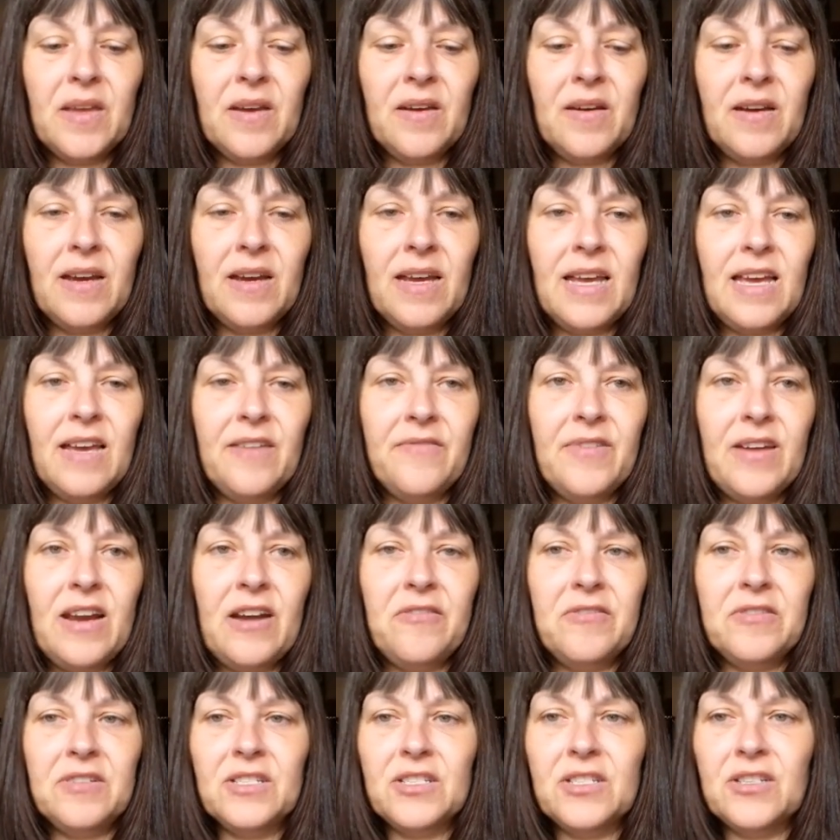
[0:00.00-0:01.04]
I have
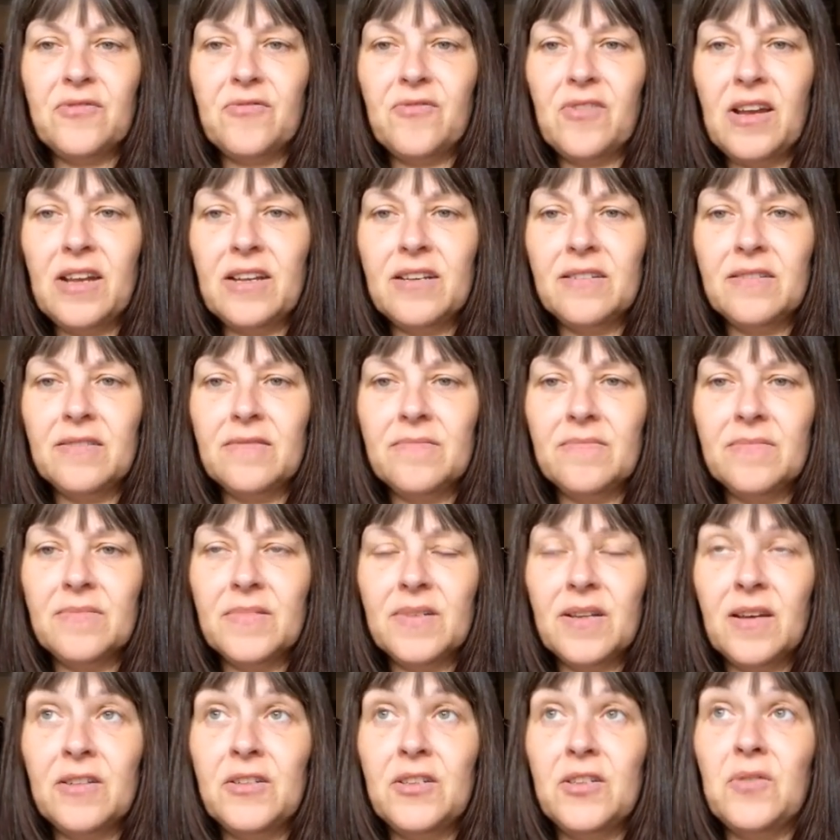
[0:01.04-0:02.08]
errands to run.
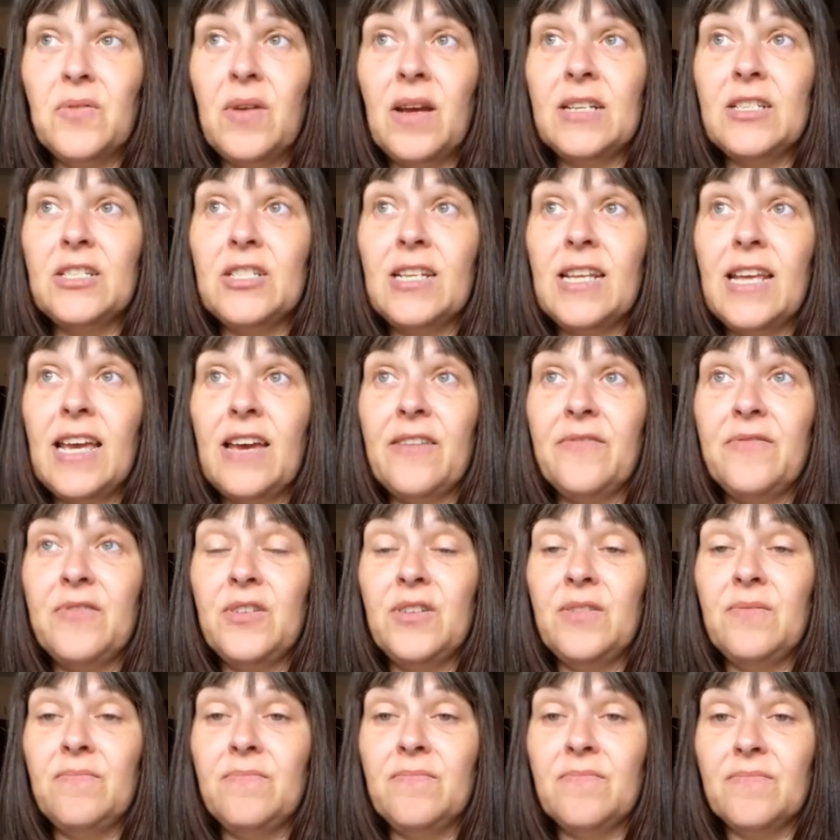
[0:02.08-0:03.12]
I do actually have,
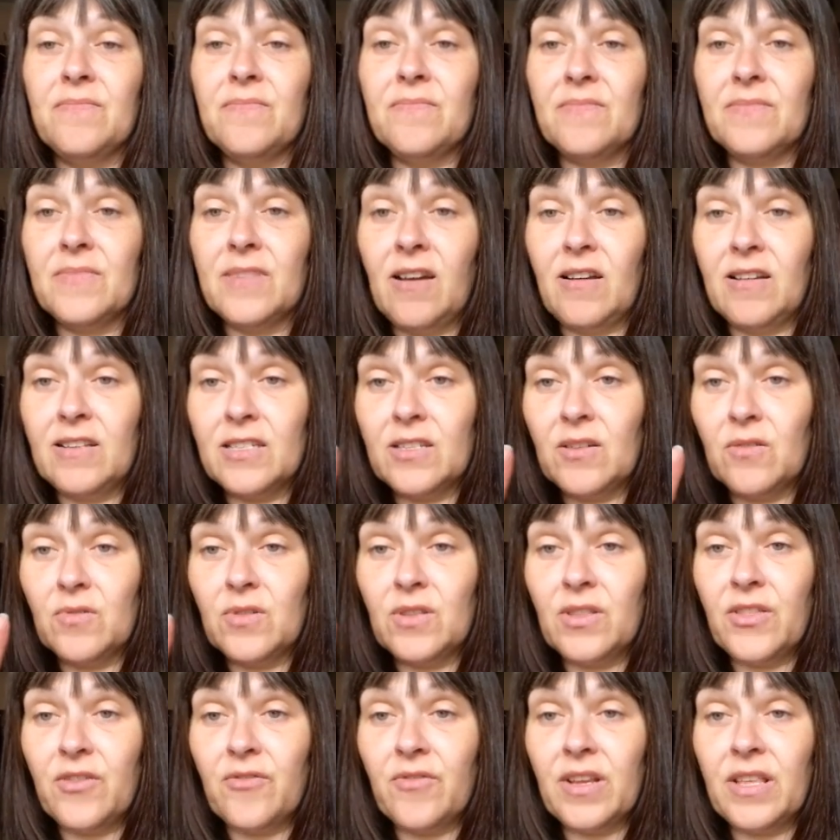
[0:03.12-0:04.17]
I sold
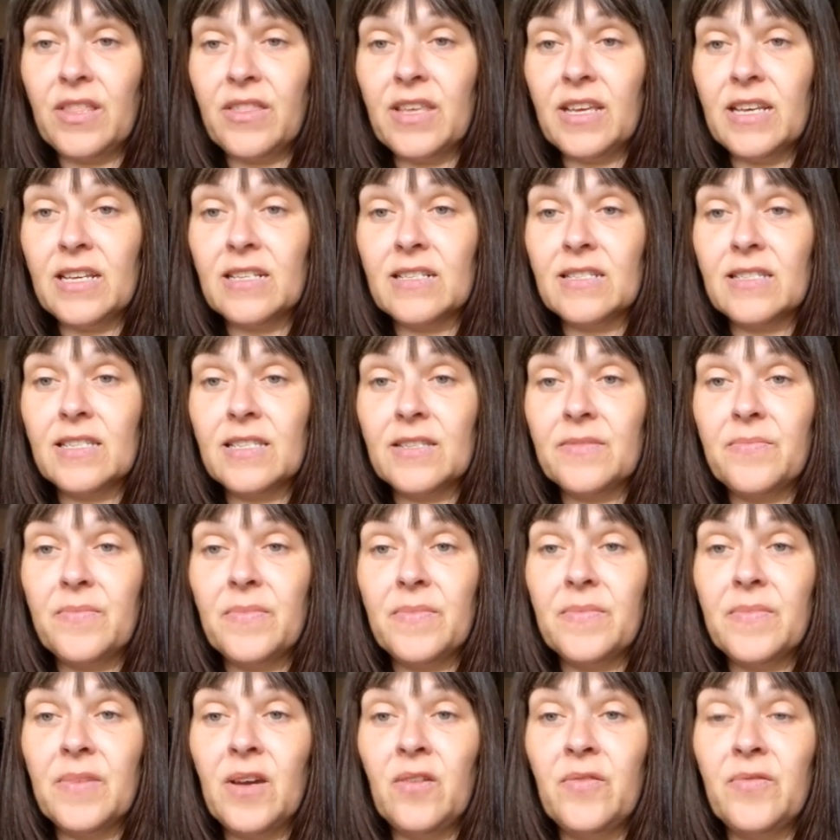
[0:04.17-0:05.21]
3 things
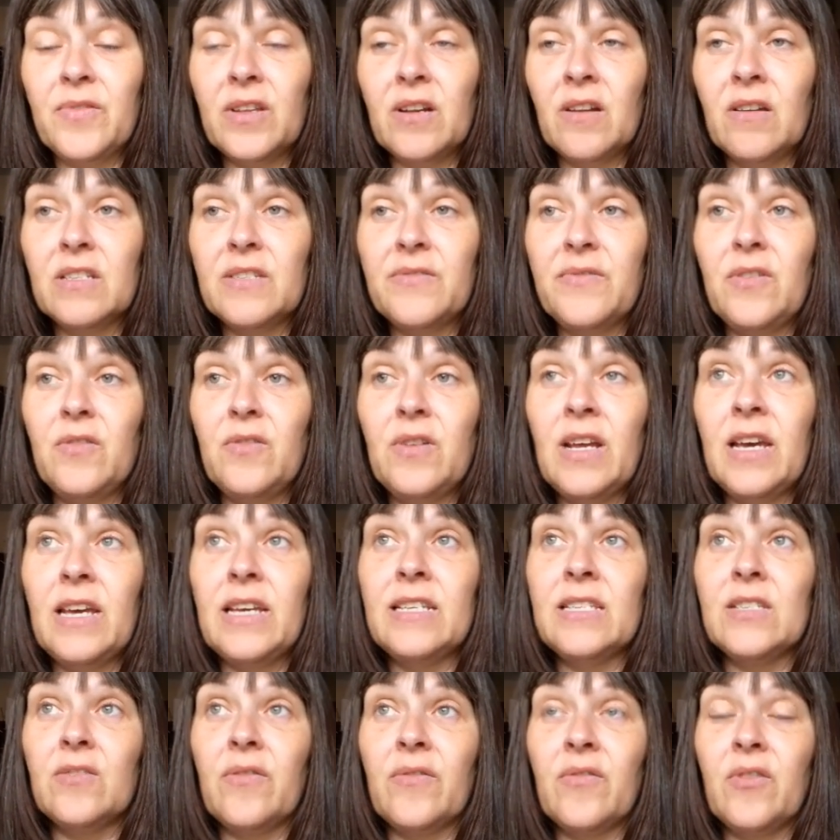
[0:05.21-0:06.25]
over the last few
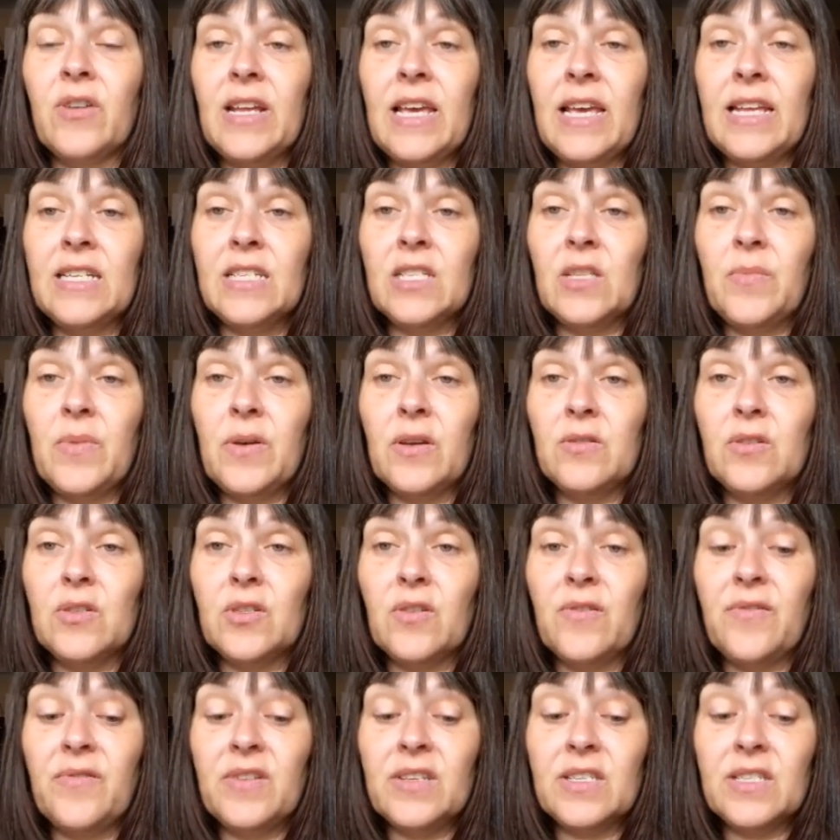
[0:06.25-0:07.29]
days, so I've got to head to the post
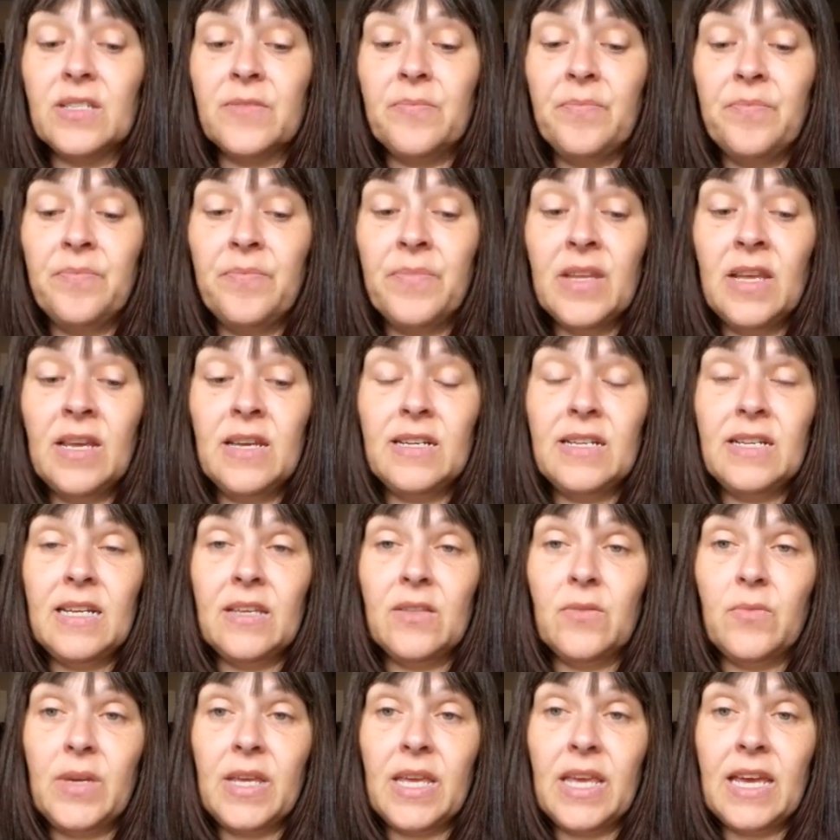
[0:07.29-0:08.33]
office now
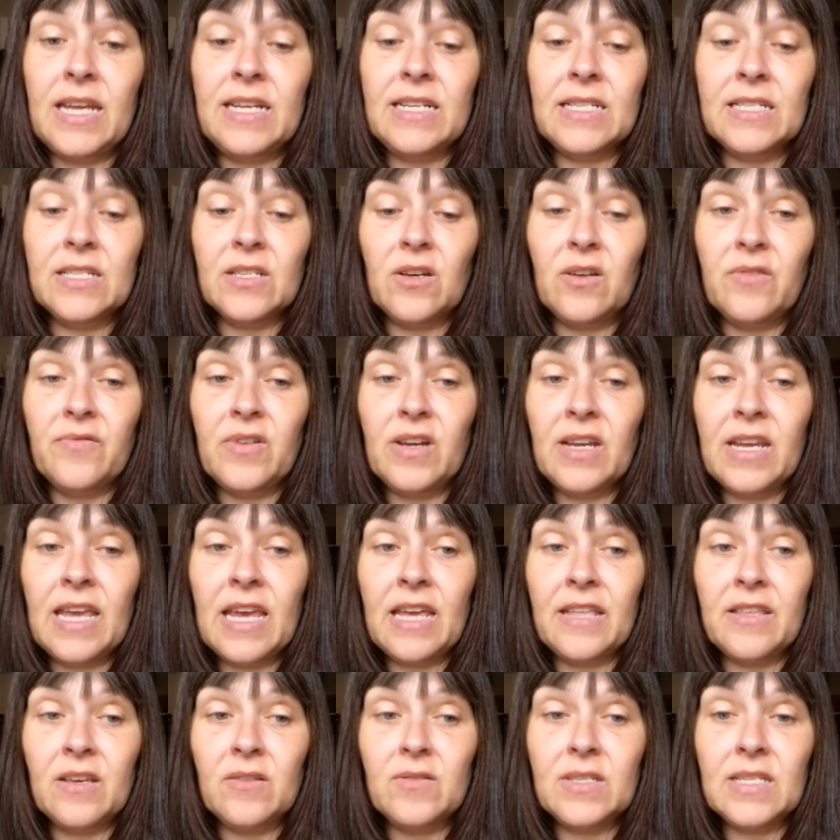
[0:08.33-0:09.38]
the weekend is over and
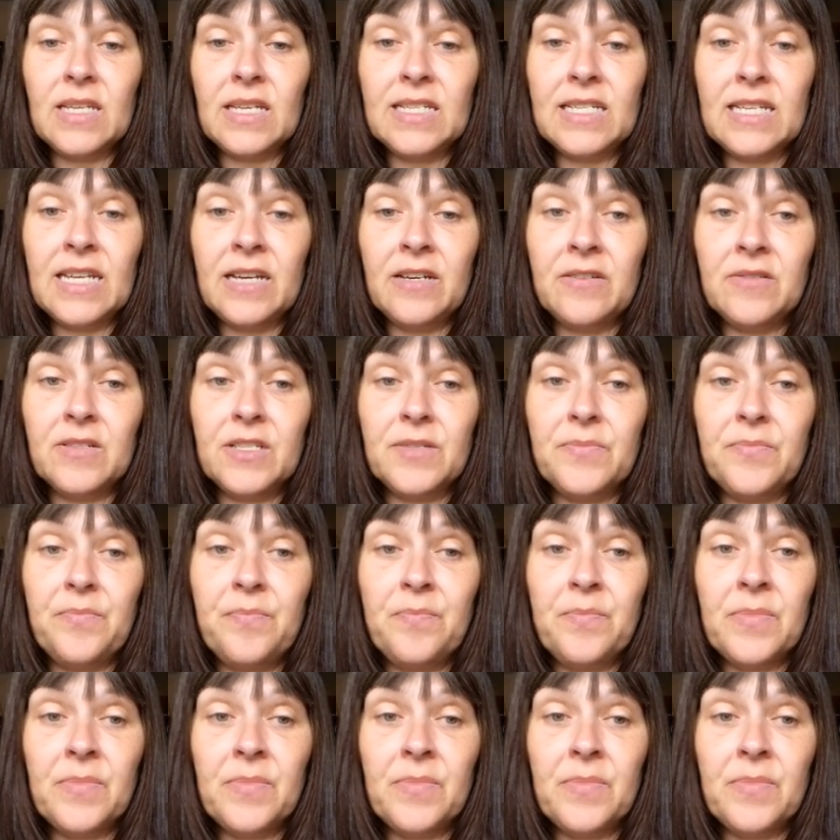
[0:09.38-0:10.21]
get those sent out.